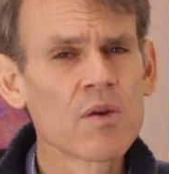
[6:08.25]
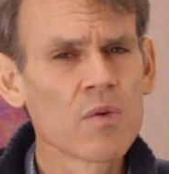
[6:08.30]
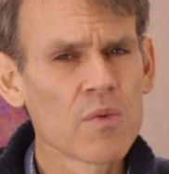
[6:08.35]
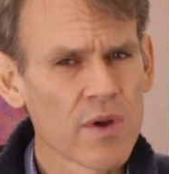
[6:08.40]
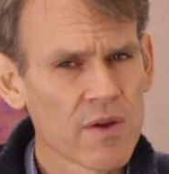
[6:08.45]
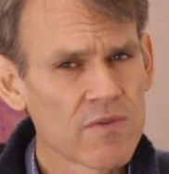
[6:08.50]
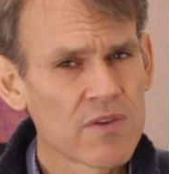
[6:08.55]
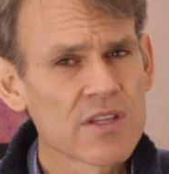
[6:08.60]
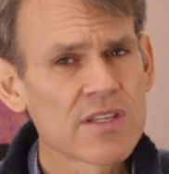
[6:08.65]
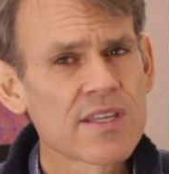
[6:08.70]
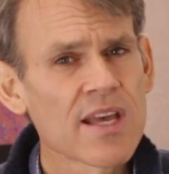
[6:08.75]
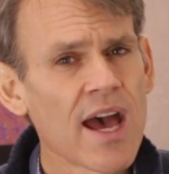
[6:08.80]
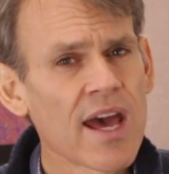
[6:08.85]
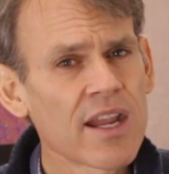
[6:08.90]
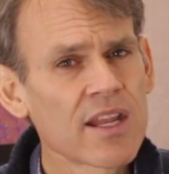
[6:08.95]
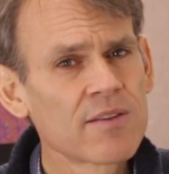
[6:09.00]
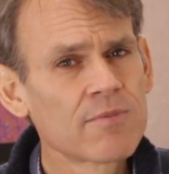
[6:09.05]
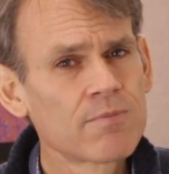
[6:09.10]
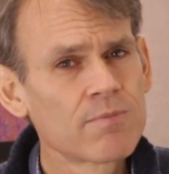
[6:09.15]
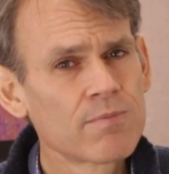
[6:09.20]
We've
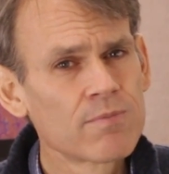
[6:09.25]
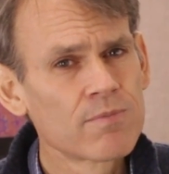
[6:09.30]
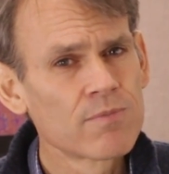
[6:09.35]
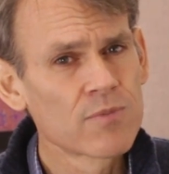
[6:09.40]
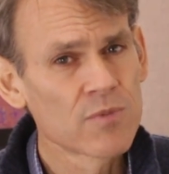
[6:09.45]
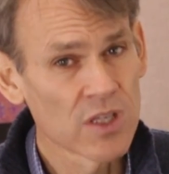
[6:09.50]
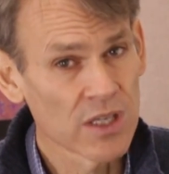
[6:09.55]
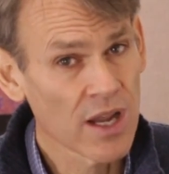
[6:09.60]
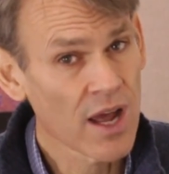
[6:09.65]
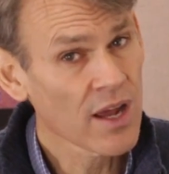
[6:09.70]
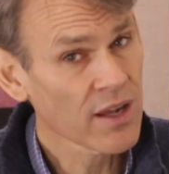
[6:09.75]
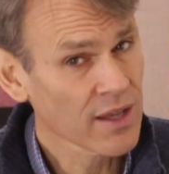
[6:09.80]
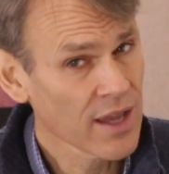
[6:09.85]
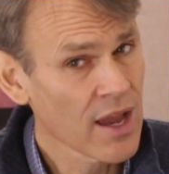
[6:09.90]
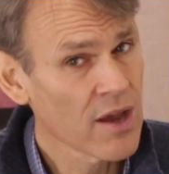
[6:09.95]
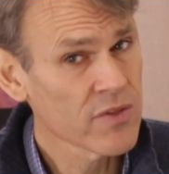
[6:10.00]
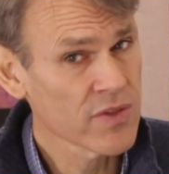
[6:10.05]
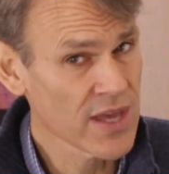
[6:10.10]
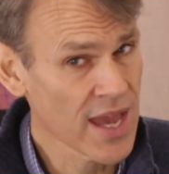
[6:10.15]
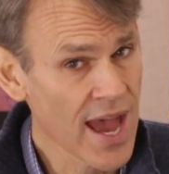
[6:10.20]
decided to not
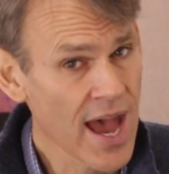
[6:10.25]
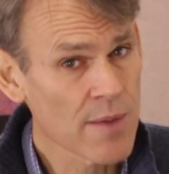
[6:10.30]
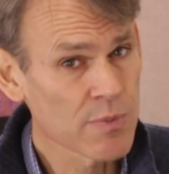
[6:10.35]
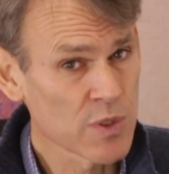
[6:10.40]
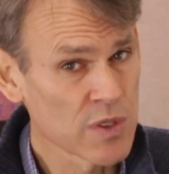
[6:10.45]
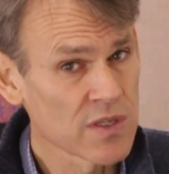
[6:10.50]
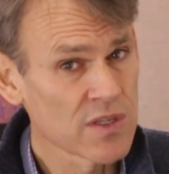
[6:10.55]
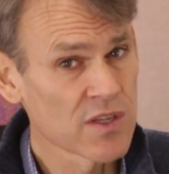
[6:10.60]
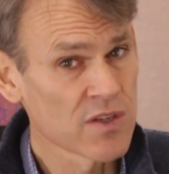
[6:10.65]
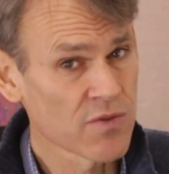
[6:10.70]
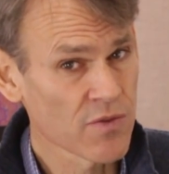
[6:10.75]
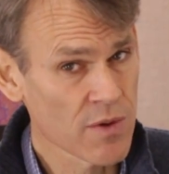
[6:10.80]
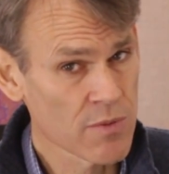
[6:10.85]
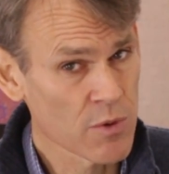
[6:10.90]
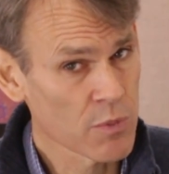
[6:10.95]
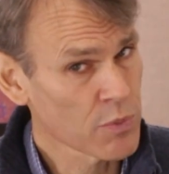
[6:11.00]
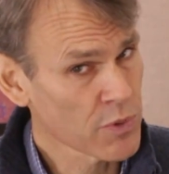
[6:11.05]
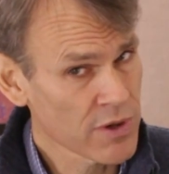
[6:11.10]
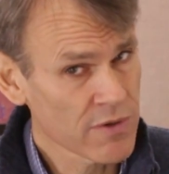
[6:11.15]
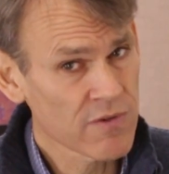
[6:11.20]
count the absences from
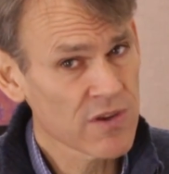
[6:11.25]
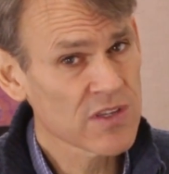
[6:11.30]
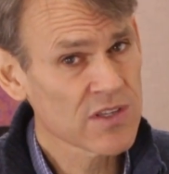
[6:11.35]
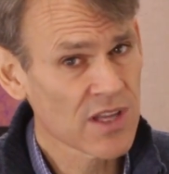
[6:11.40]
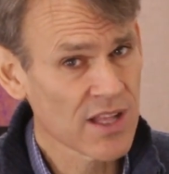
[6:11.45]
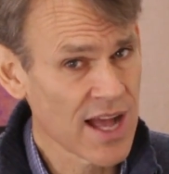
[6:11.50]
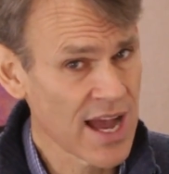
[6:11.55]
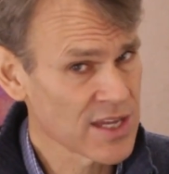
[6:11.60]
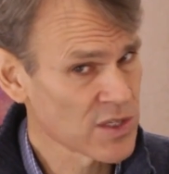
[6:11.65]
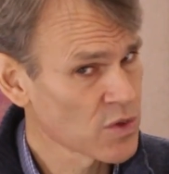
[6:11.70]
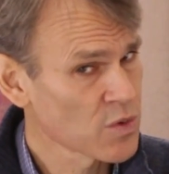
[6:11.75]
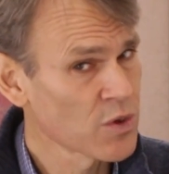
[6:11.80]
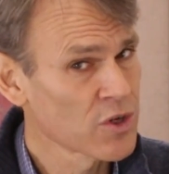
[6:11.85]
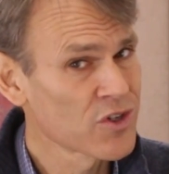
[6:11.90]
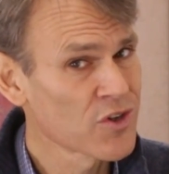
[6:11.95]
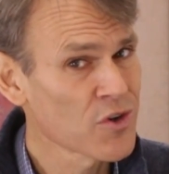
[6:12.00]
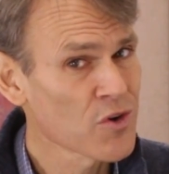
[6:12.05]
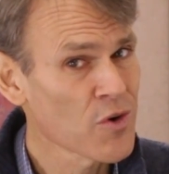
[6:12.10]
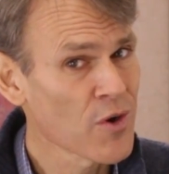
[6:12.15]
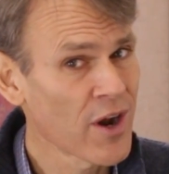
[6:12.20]
the previous class
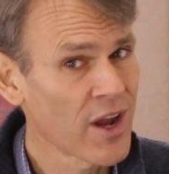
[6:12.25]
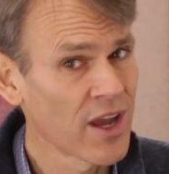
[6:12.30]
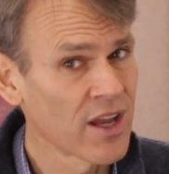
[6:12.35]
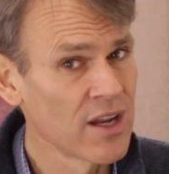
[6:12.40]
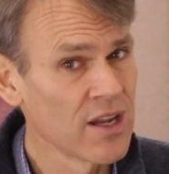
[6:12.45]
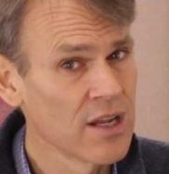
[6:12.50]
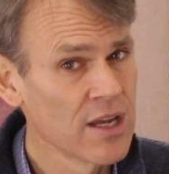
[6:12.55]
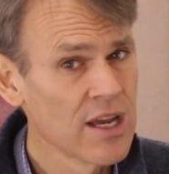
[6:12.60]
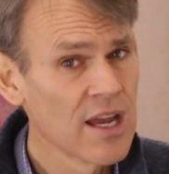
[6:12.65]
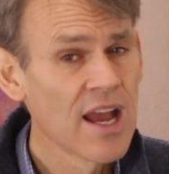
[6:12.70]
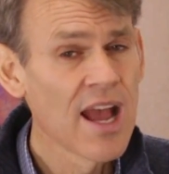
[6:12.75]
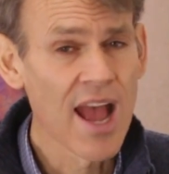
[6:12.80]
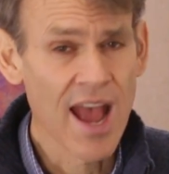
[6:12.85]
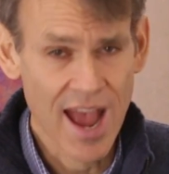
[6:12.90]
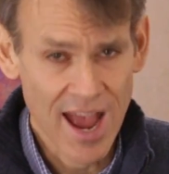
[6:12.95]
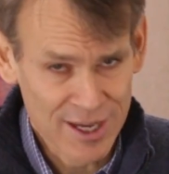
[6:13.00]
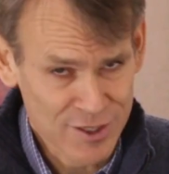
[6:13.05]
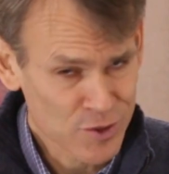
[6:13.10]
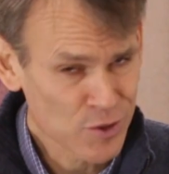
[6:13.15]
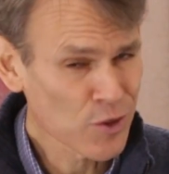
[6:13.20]
towards your grade.
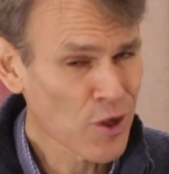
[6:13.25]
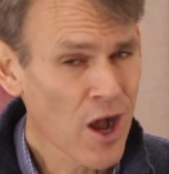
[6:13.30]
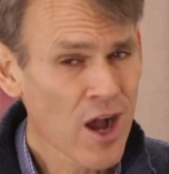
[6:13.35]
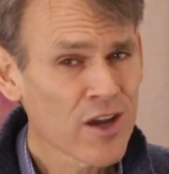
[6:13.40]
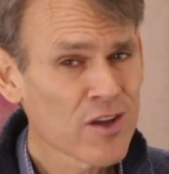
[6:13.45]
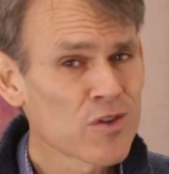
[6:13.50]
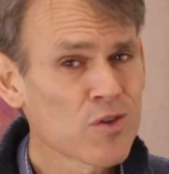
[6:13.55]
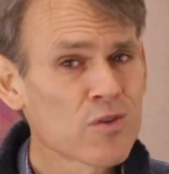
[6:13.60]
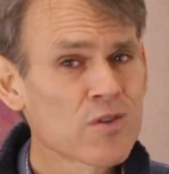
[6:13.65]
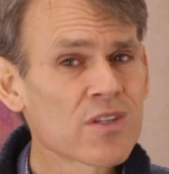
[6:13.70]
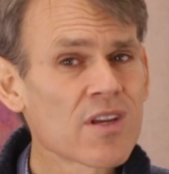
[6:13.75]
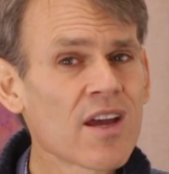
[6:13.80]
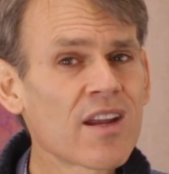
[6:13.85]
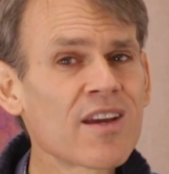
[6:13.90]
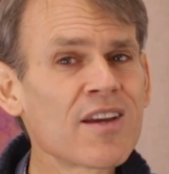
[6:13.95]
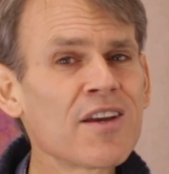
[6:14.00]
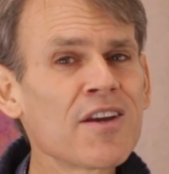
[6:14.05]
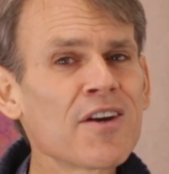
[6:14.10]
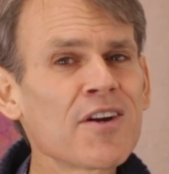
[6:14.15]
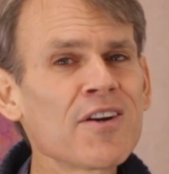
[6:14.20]
As long as you
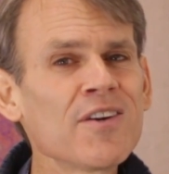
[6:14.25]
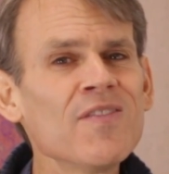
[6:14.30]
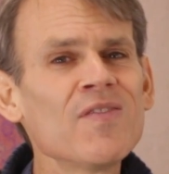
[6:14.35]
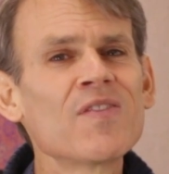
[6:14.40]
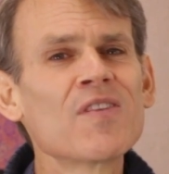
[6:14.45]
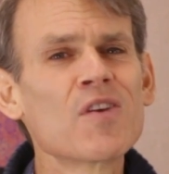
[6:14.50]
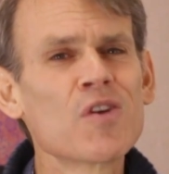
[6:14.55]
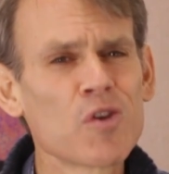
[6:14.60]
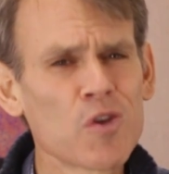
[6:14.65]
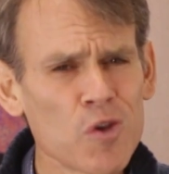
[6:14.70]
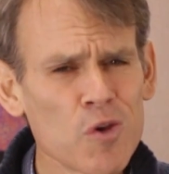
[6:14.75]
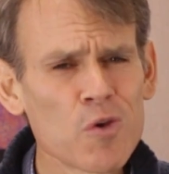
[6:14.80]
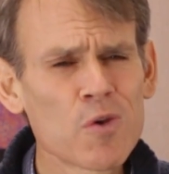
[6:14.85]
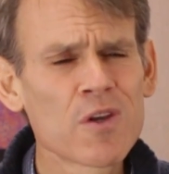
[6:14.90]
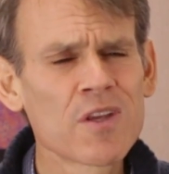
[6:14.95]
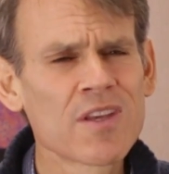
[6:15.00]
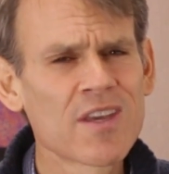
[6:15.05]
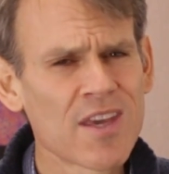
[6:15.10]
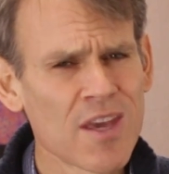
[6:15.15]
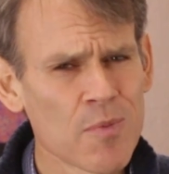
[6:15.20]
study here, you
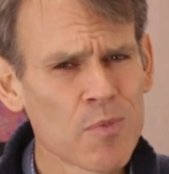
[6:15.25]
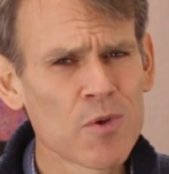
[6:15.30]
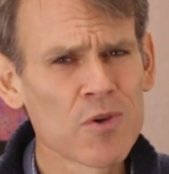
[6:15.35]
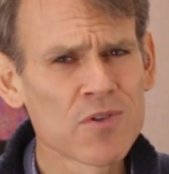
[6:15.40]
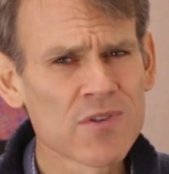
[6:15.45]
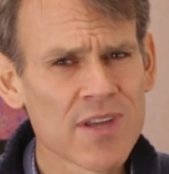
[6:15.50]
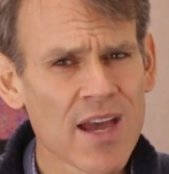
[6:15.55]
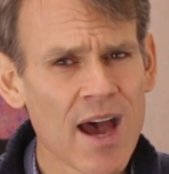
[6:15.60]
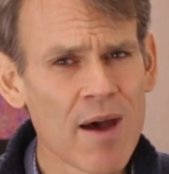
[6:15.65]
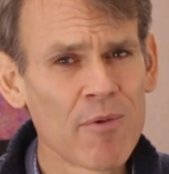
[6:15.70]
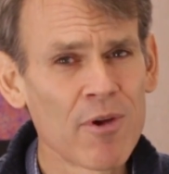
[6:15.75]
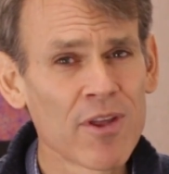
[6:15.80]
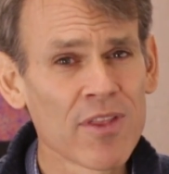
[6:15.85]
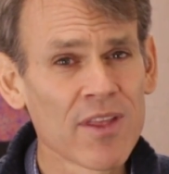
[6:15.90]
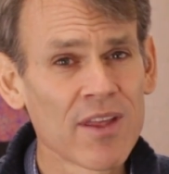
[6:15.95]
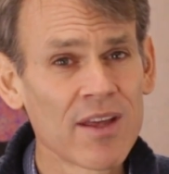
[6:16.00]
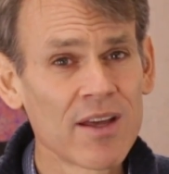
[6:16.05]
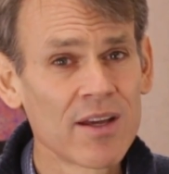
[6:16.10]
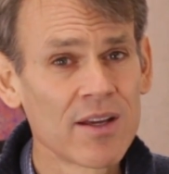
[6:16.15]
can keep your Sabbath.